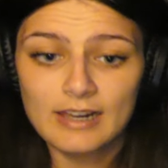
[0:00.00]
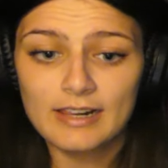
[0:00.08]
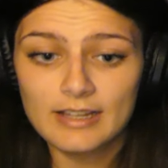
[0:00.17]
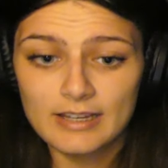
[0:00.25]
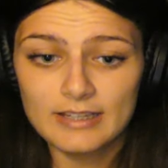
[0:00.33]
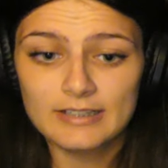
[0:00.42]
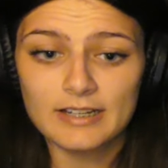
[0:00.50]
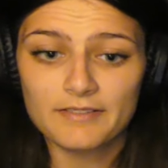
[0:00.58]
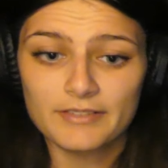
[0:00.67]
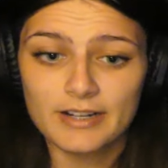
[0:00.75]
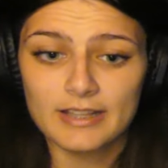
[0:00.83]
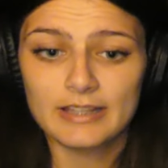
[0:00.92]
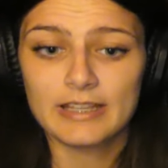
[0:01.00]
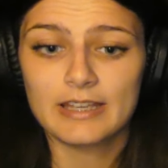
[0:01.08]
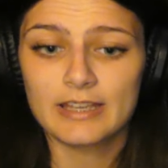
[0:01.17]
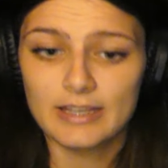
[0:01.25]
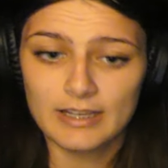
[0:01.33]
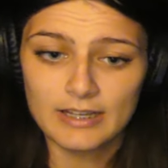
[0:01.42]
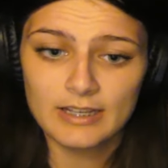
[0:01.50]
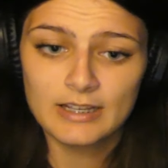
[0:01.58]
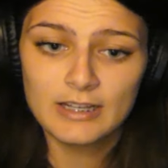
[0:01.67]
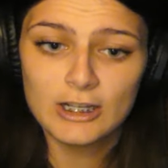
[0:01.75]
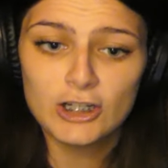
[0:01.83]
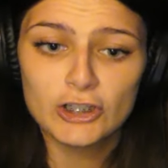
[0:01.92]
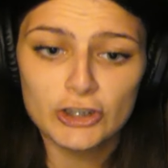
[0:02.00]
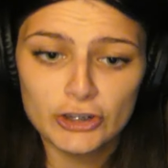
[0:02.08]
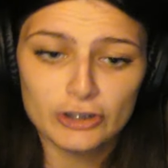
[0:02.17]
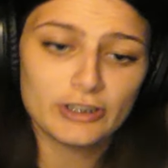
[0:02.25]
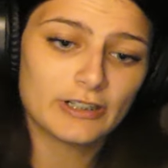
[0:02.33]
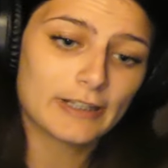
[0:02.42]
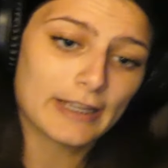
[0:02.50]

He definitely should